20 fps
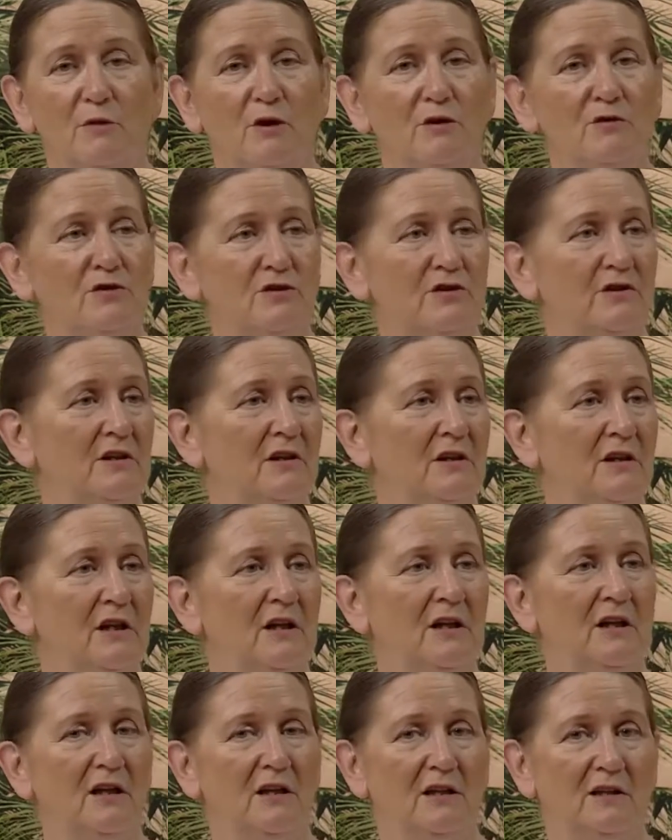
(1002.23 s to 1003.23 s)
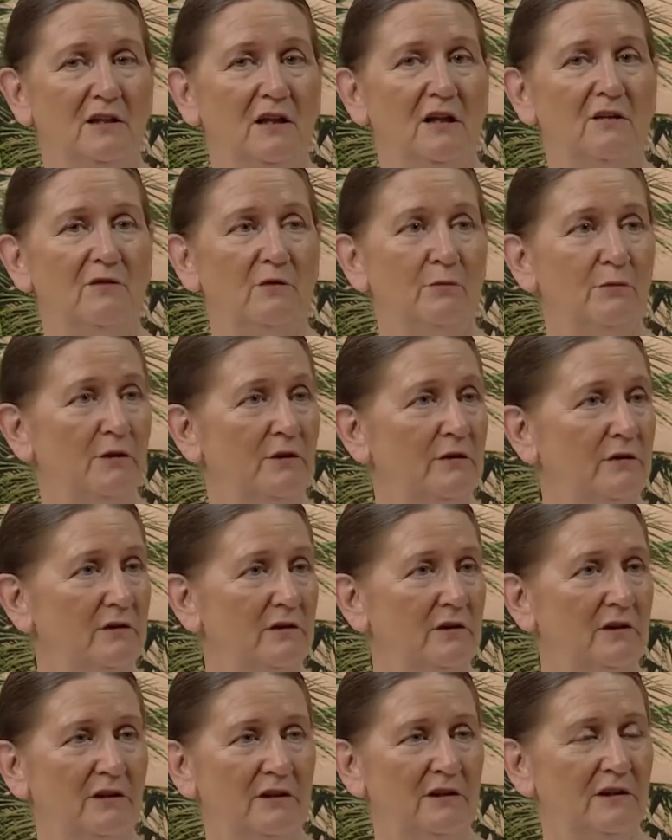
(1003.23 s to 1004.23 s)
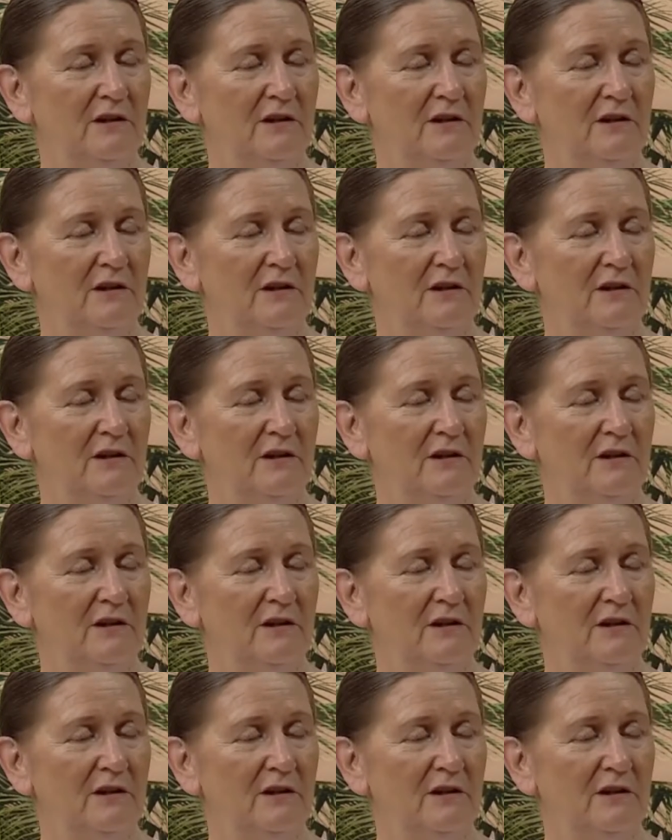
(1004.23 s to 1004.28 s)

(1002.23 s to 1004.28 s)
most lovable